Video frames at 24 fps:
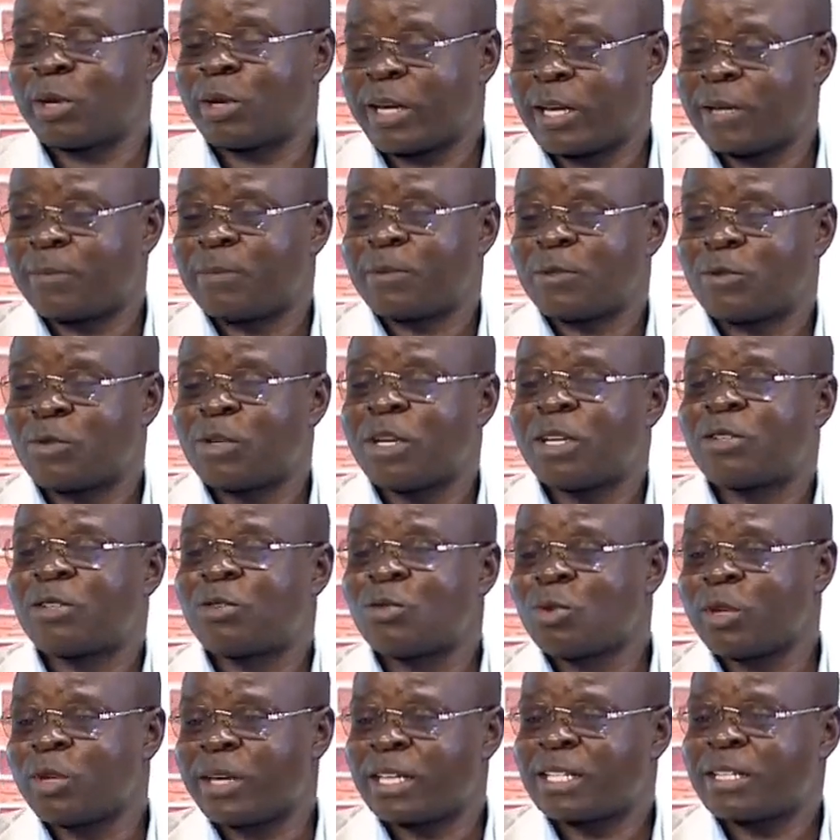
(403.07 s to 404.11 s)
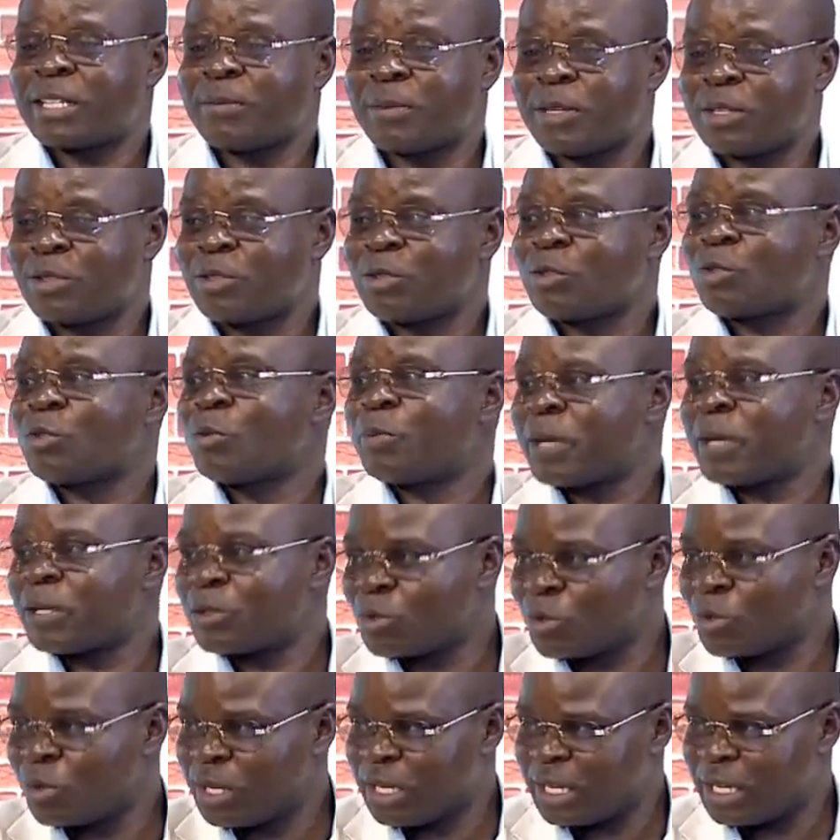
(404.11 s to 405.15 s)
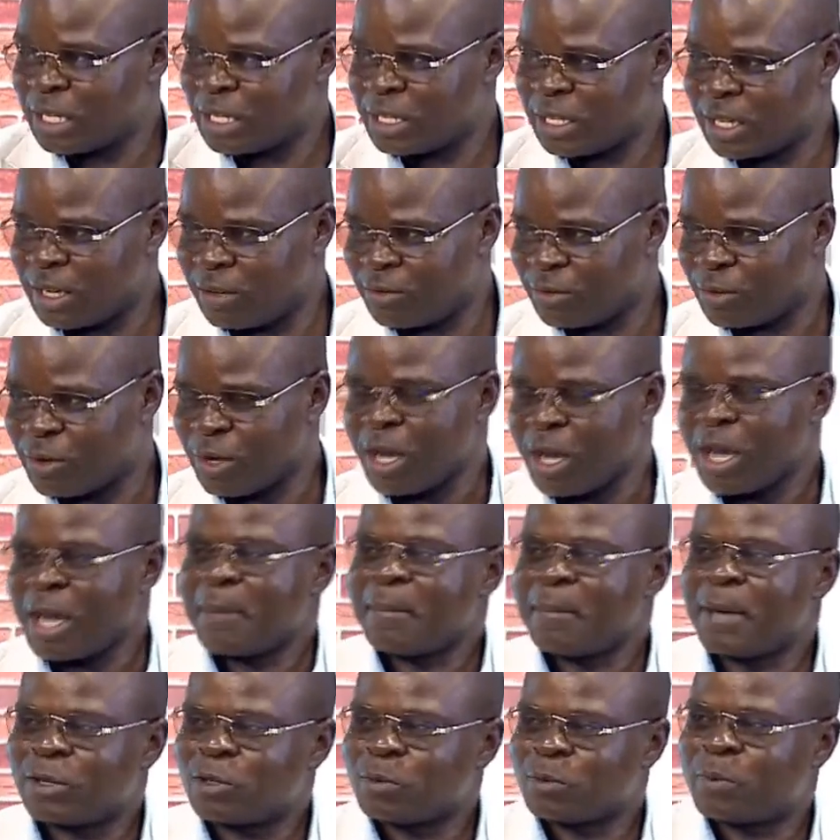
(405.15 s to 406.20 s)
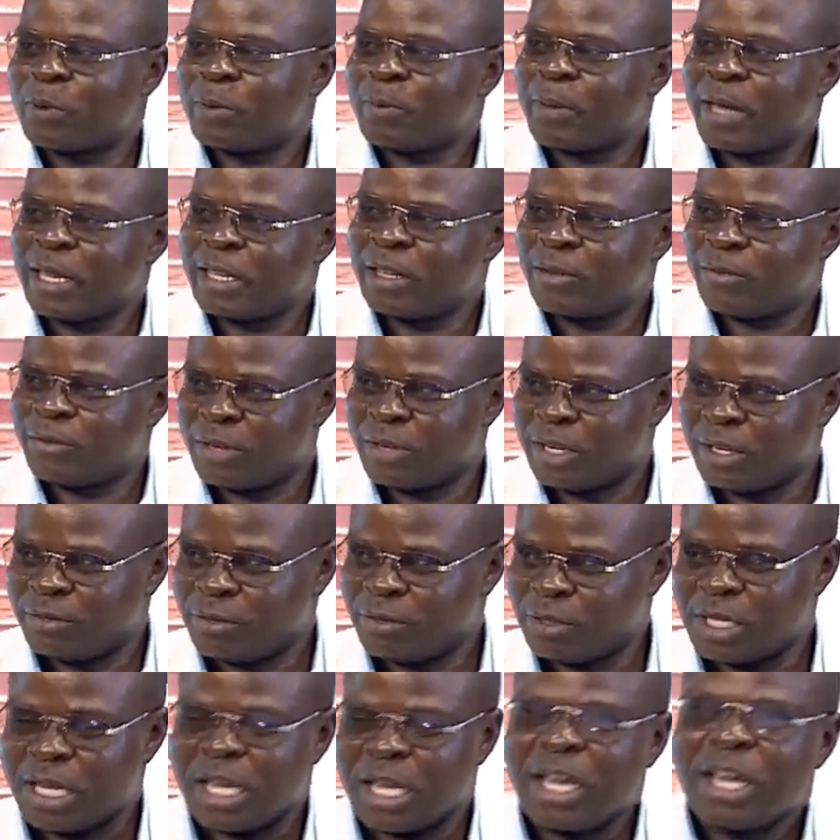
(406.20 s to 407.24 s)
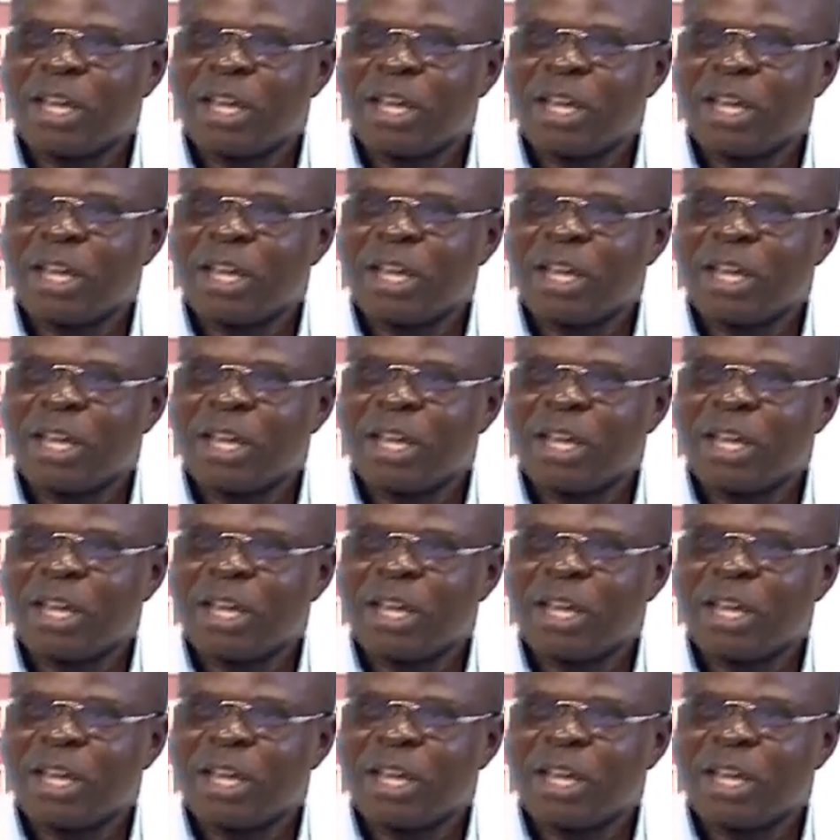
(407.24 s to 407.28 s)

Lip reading: help students do examinations to pass to go to the next level, but to prepare them for the future.